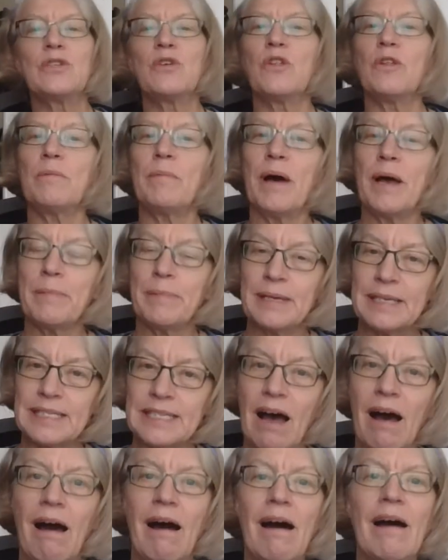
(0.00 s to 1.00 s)
or there might be
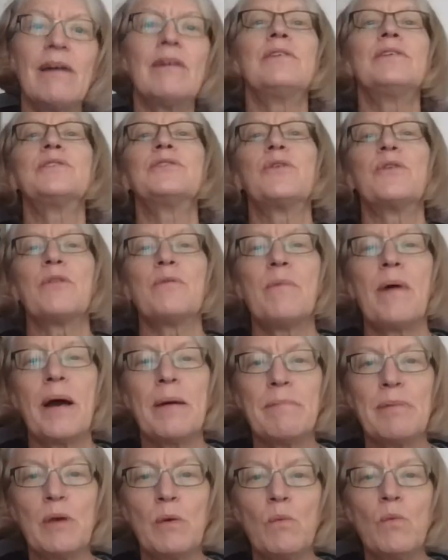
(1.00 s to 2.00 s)
tiles, or there
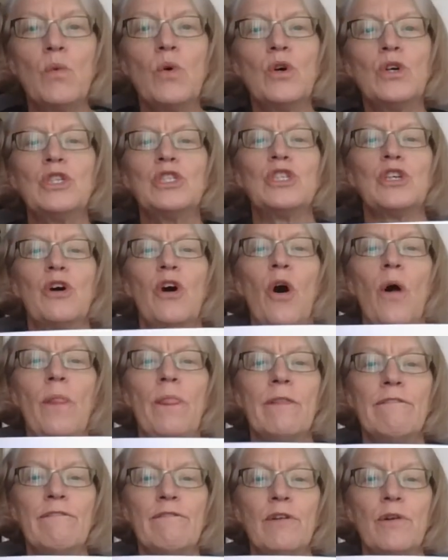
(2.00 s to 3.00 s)
might be wood on
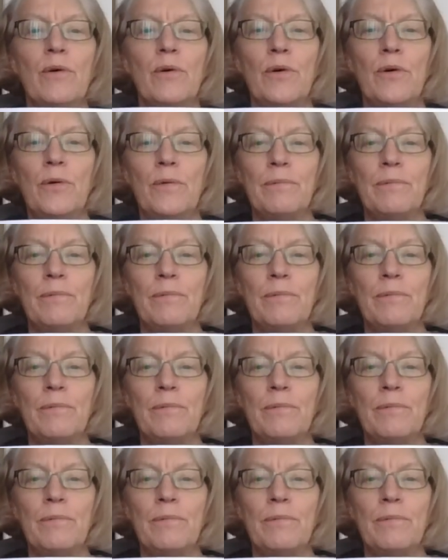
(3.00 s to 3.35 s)
the floor.